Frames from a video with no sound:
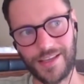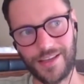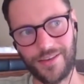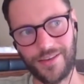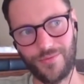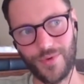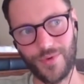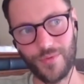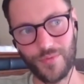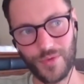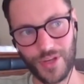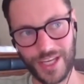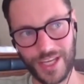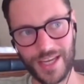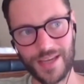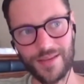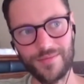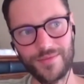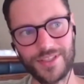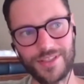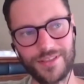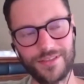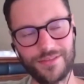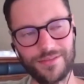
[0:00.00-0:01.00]
when we
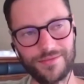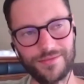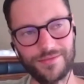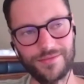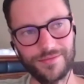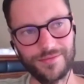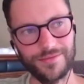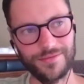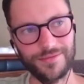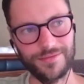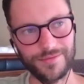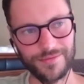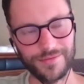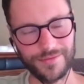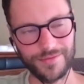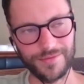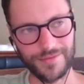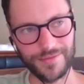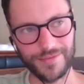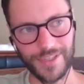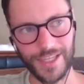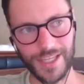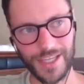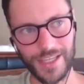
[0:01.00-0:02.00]
came to
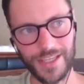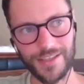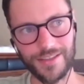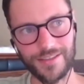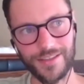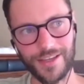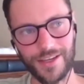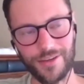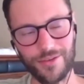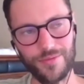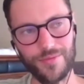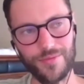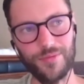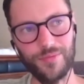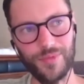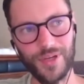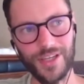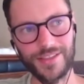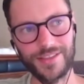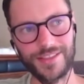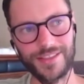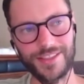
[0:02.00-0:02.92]
eat, I remember,